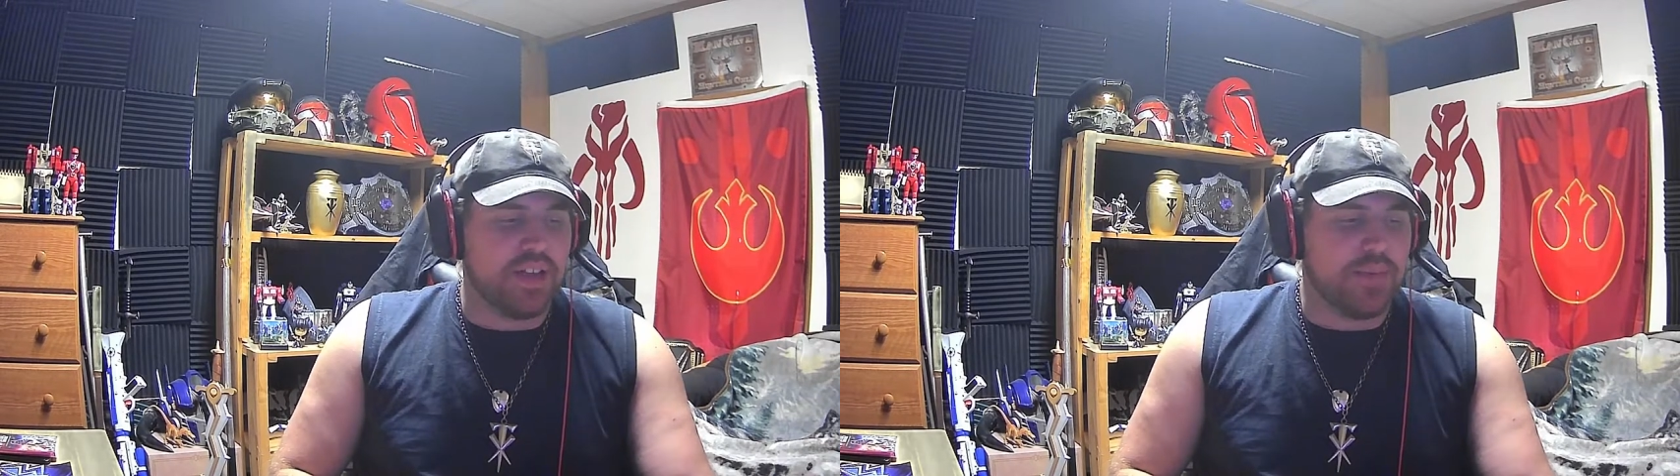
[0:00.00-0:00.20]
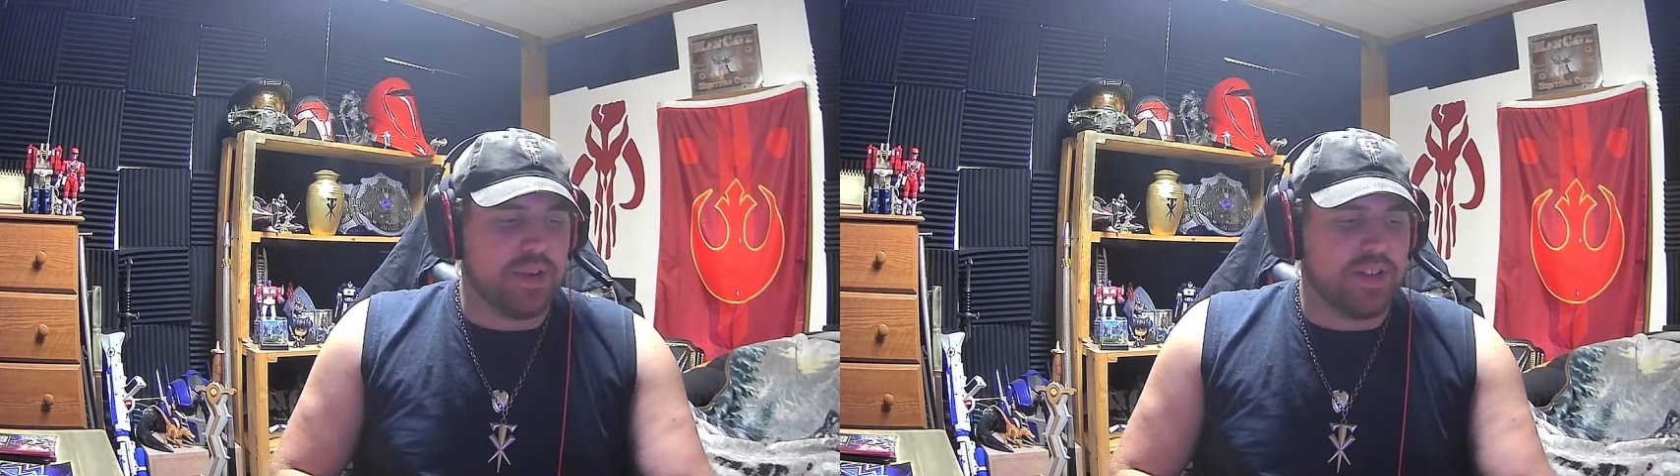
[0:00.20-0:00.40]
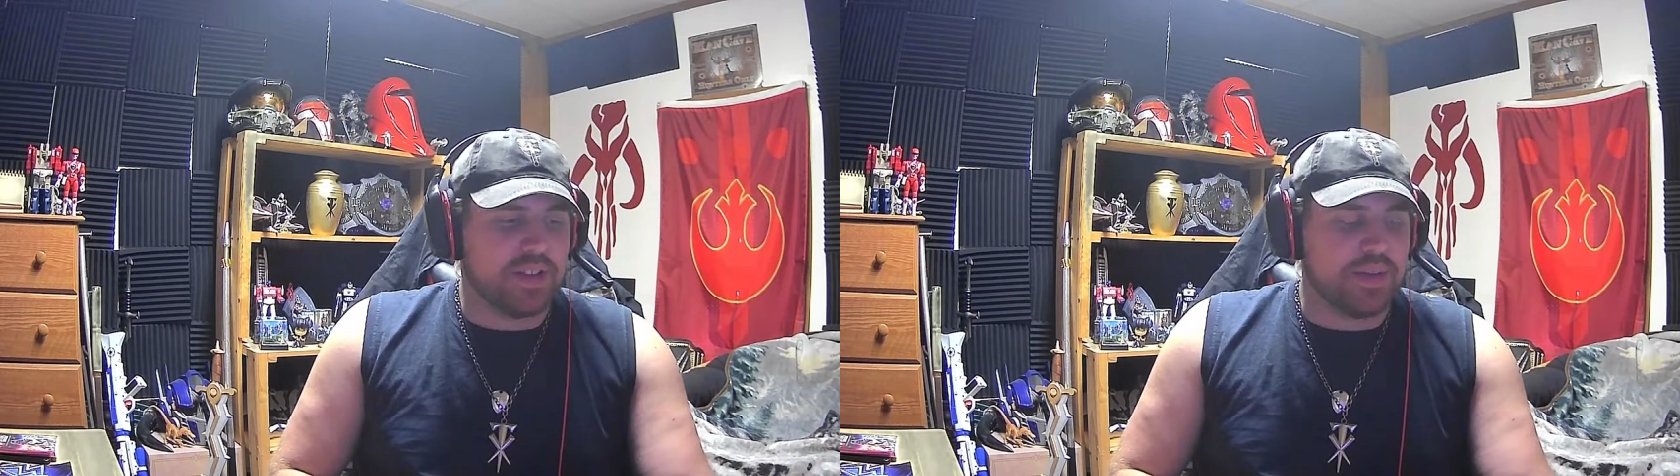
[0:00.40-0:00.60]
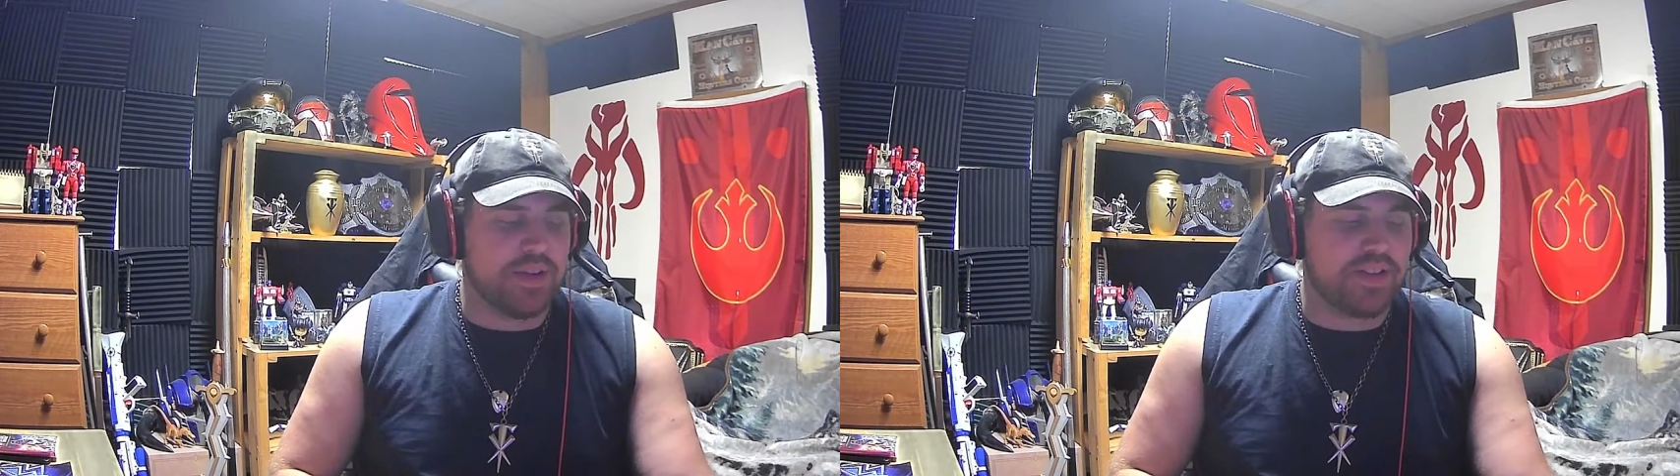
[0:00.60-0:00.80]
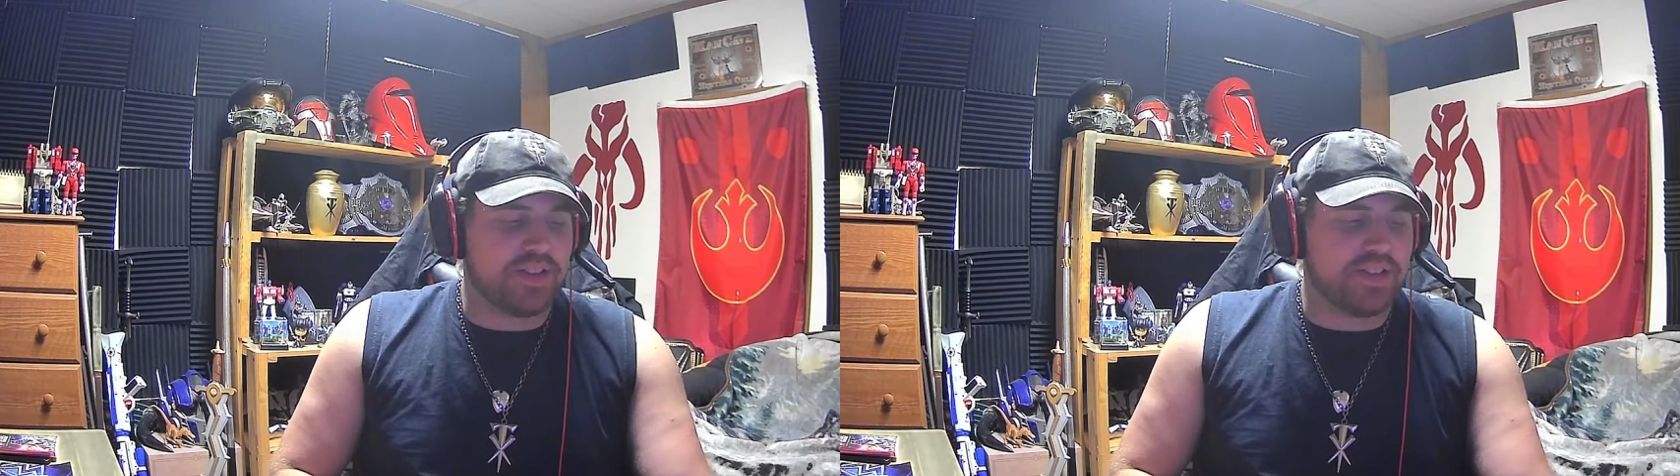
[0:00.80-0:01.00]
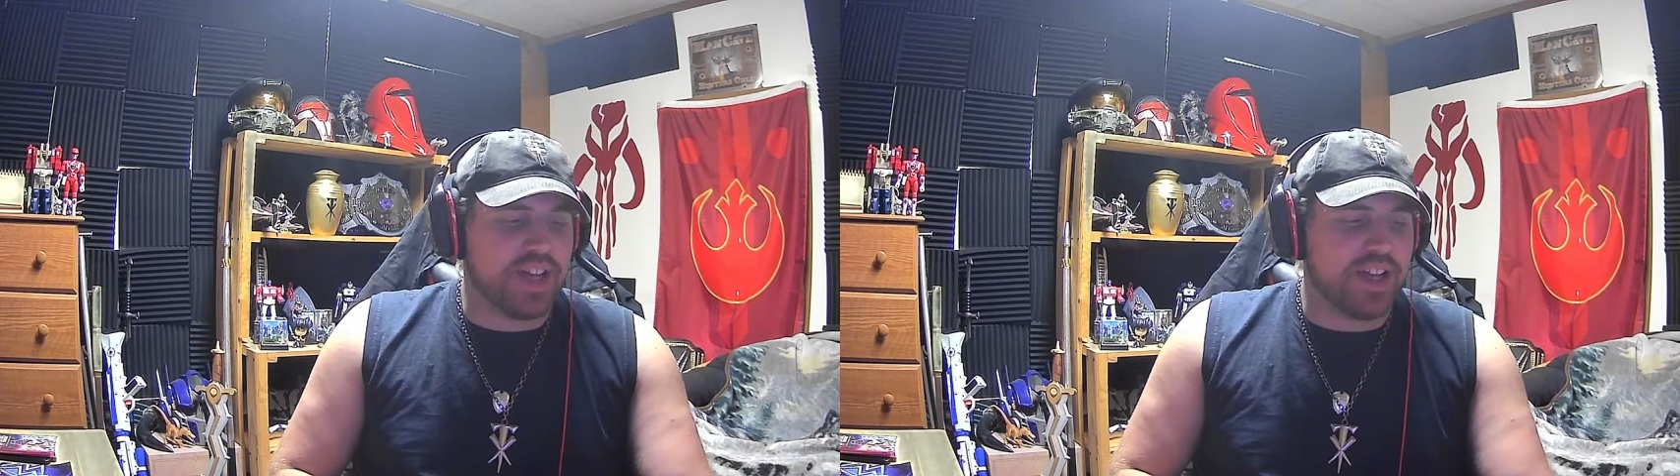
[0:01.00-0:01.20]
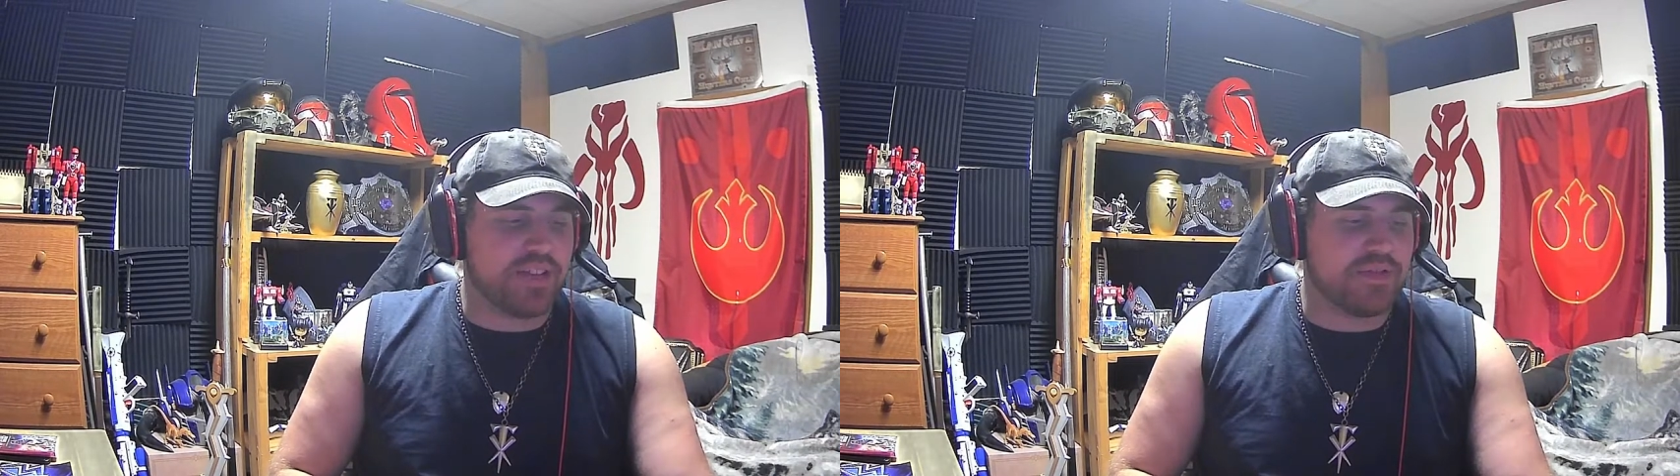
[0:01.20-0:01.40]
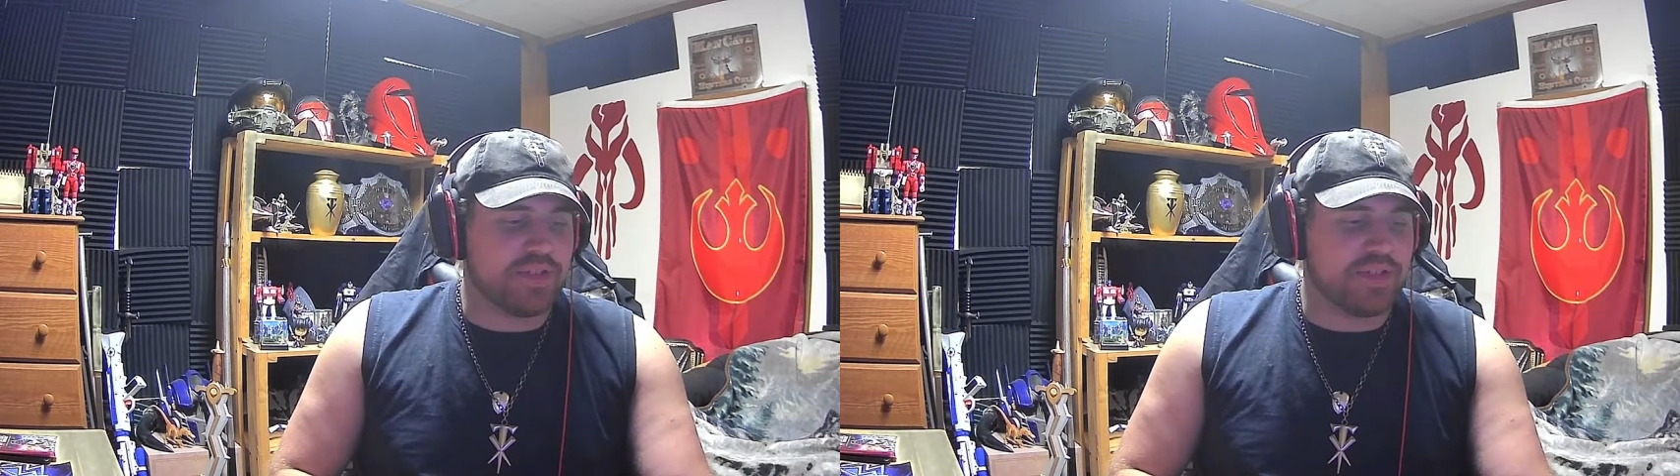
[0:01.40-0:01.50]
because to me it's just kind of